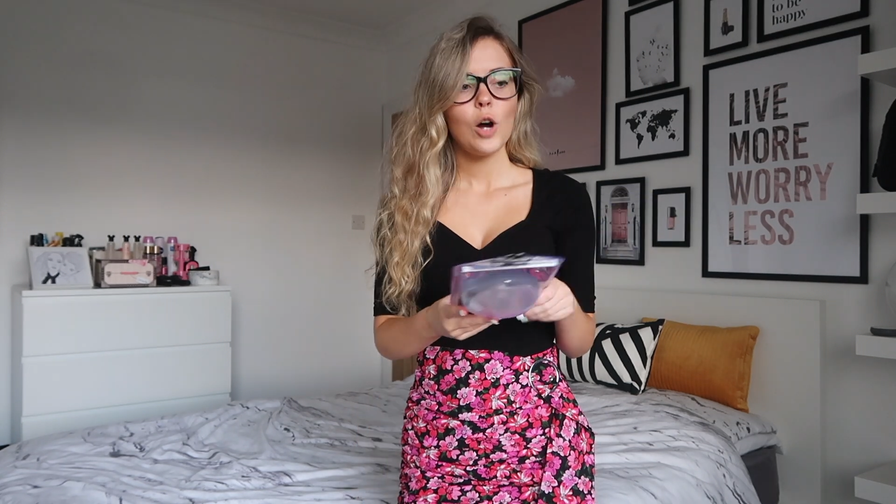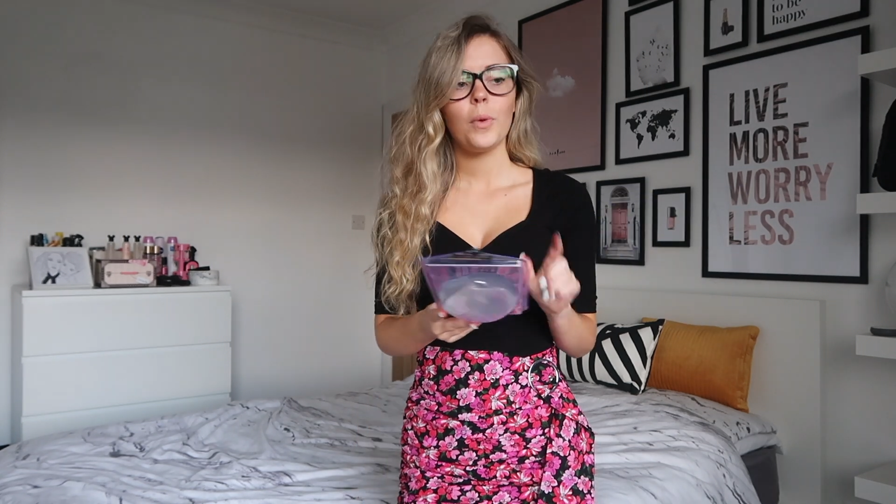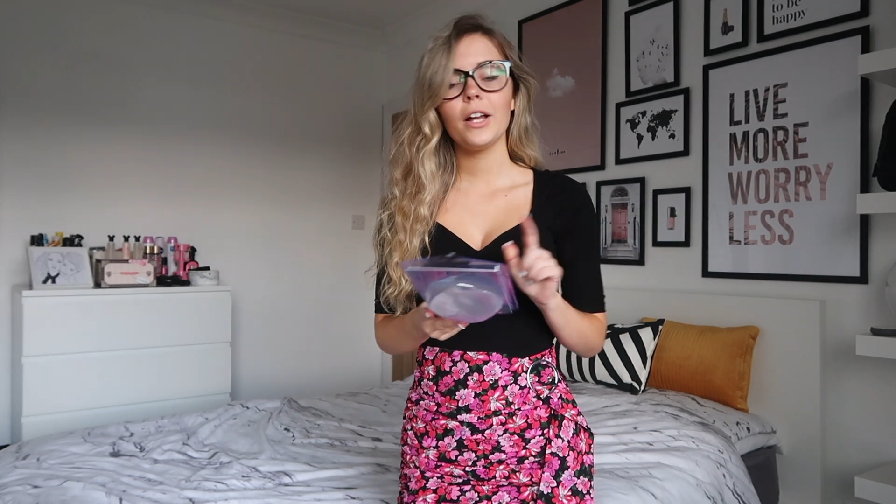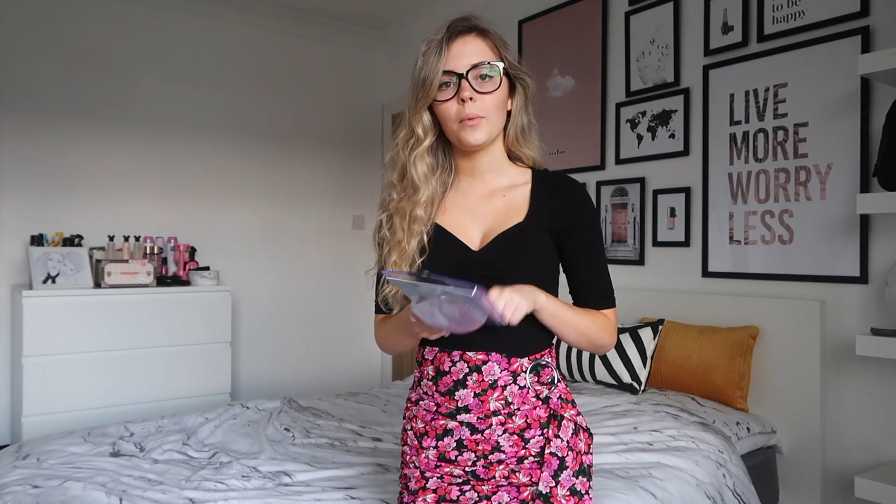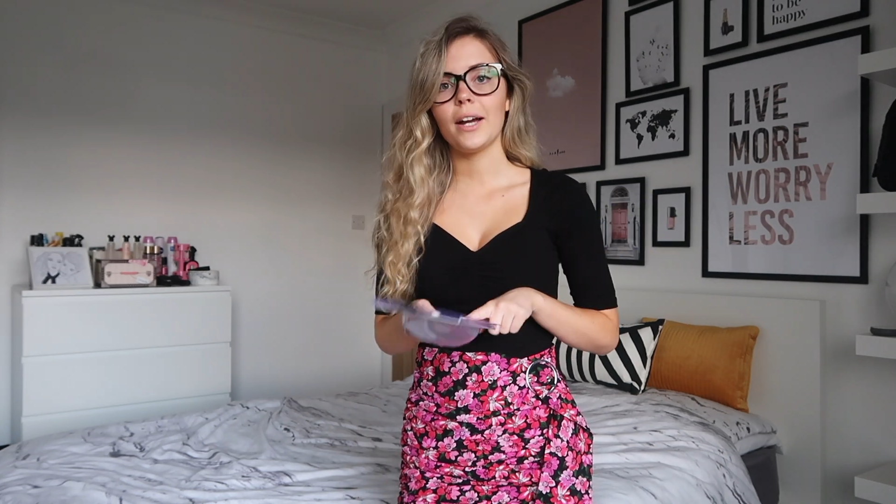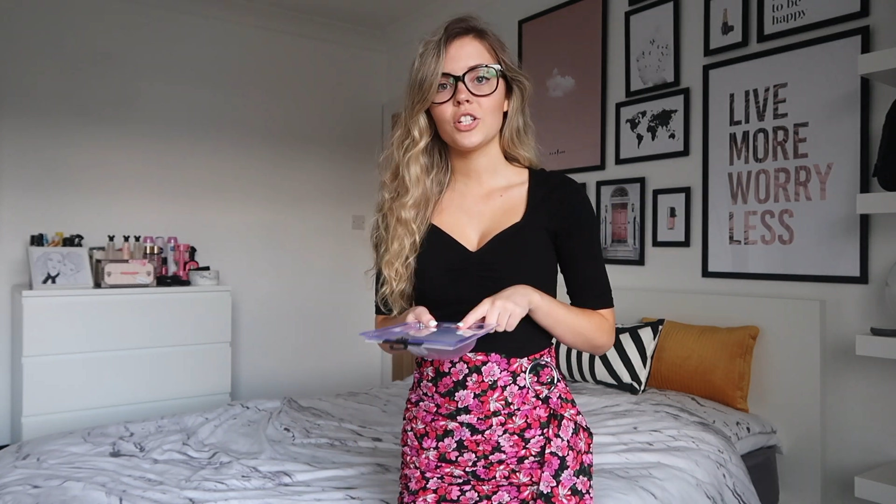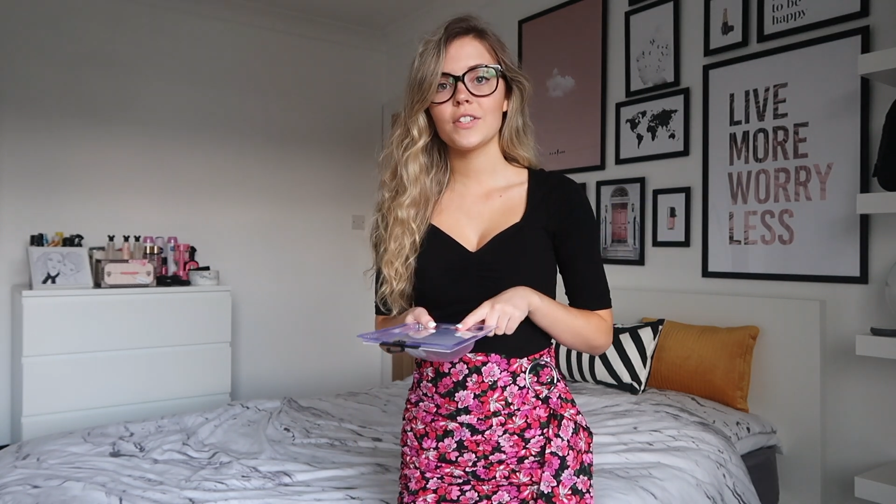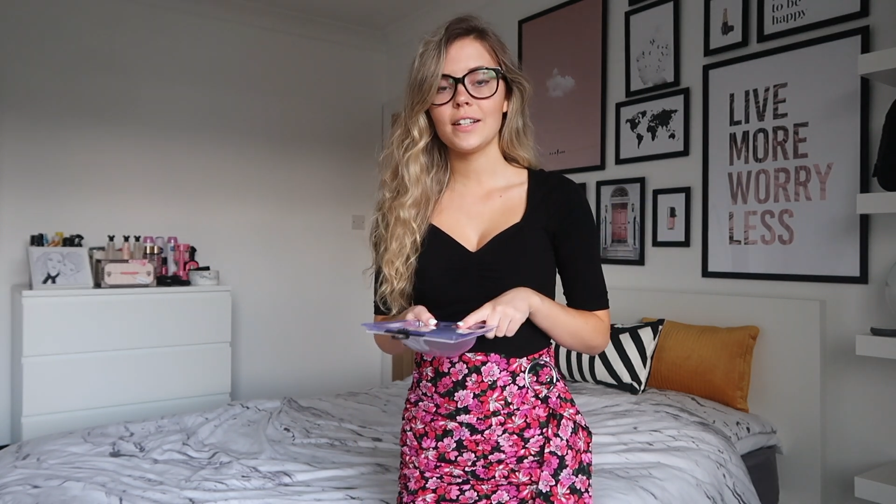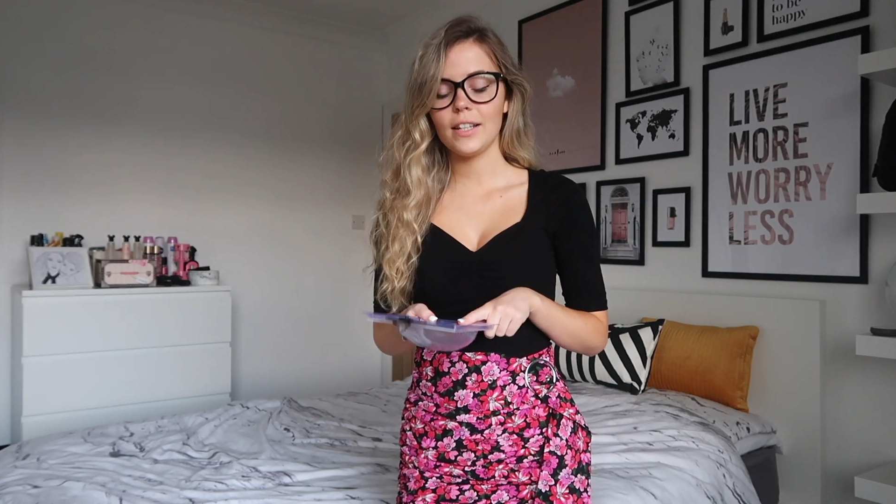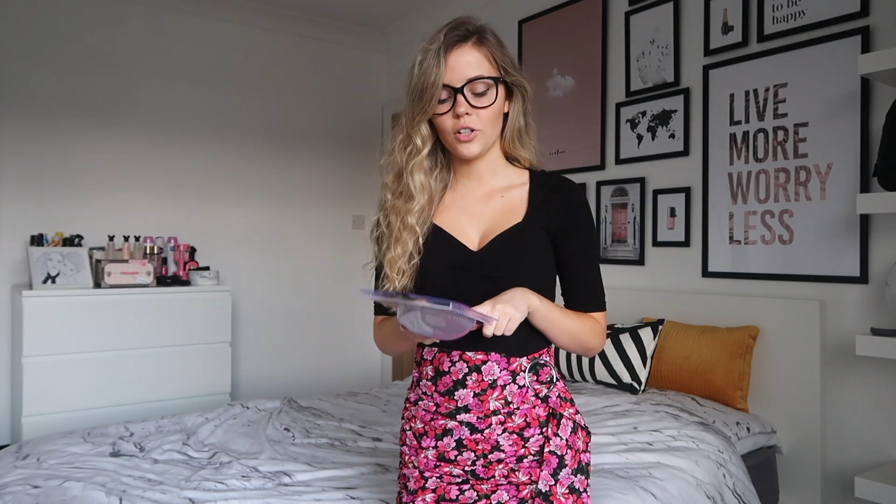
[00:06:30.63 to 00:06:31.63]
By the way,
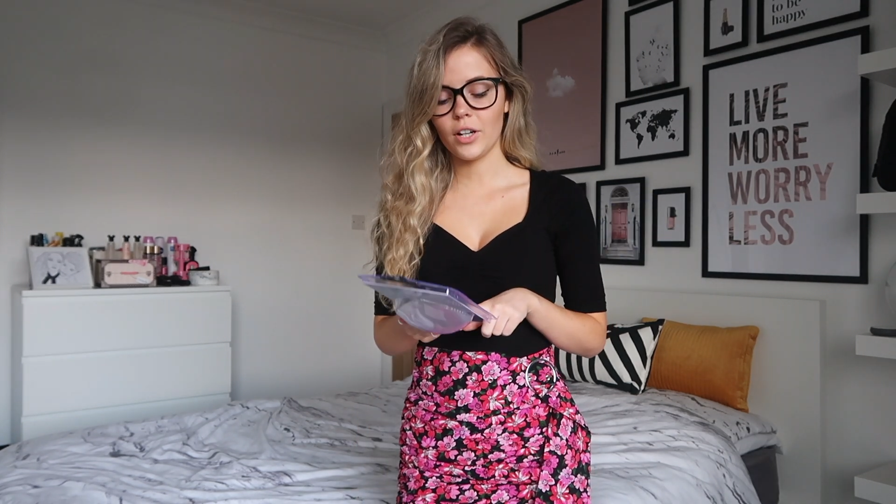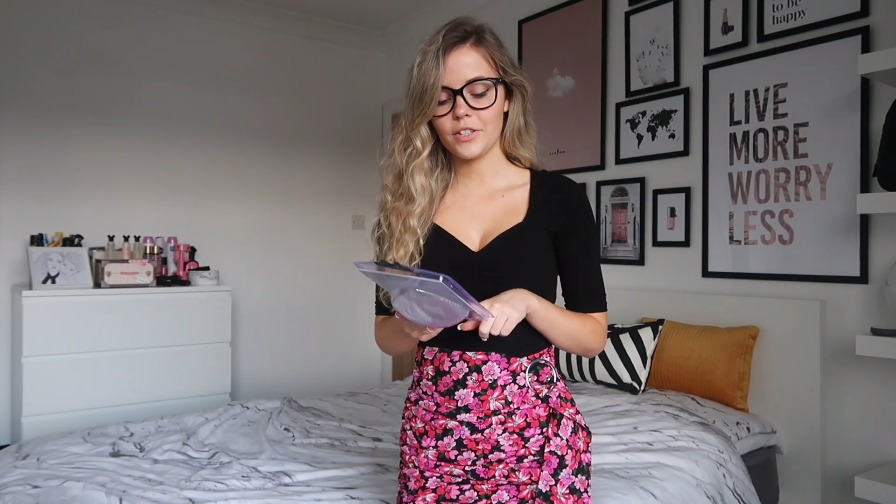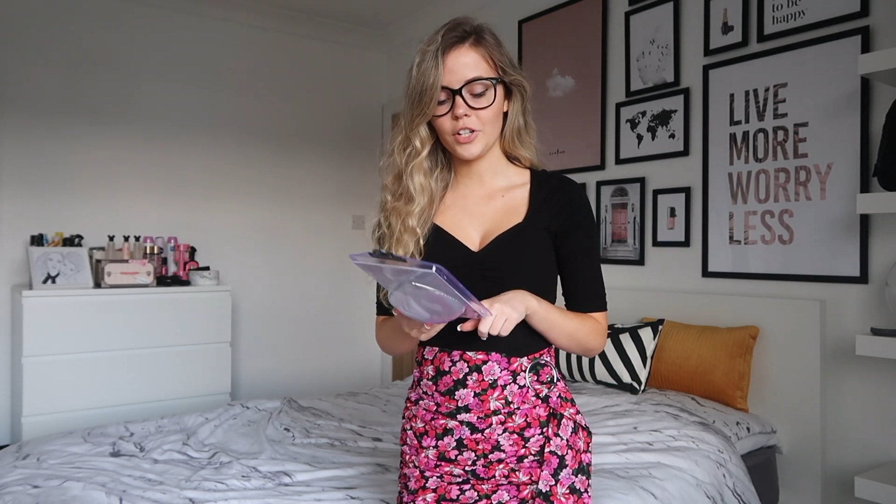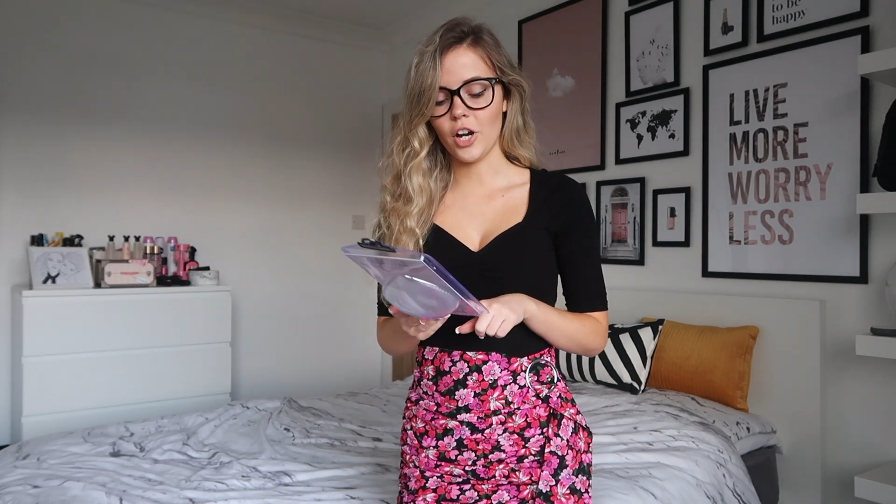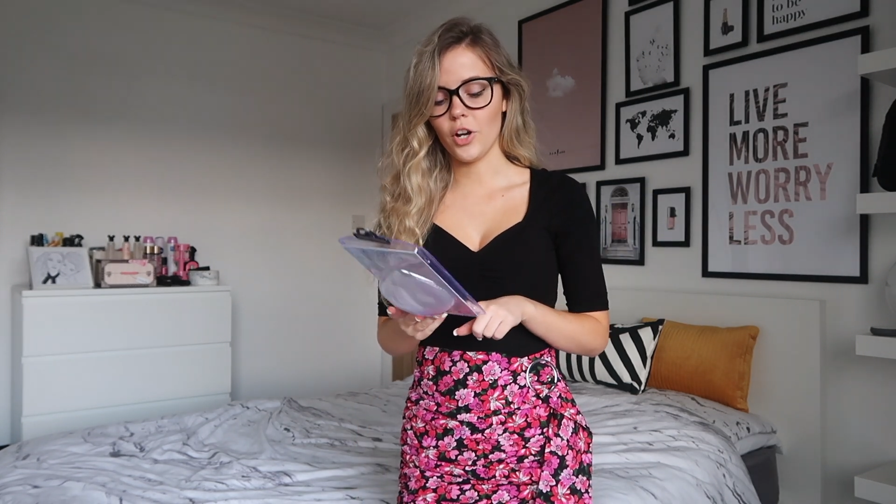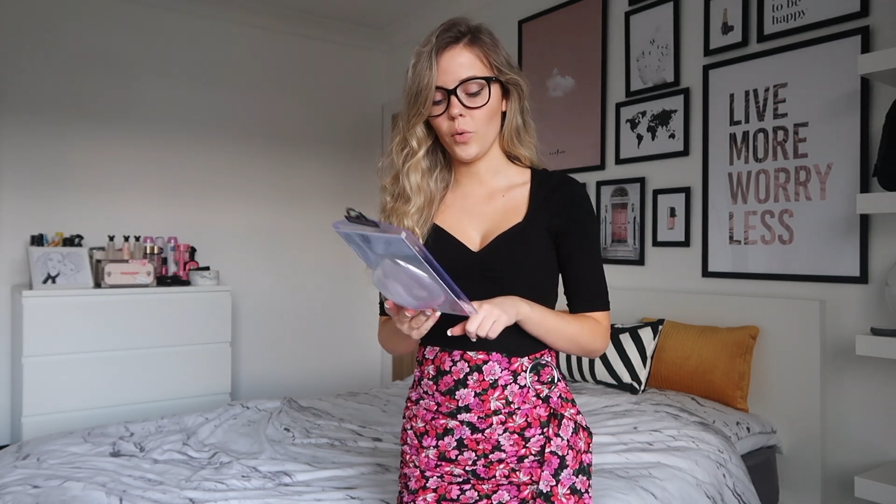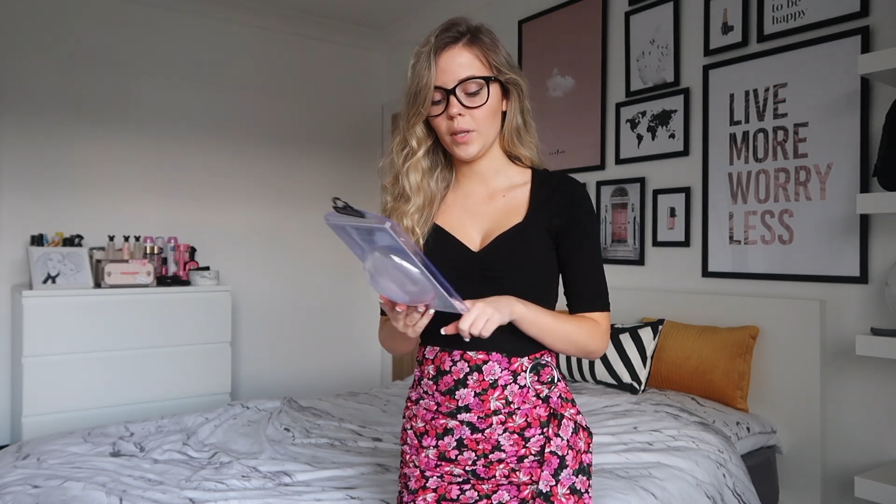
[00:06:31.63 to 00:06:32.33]
just to let you guys know,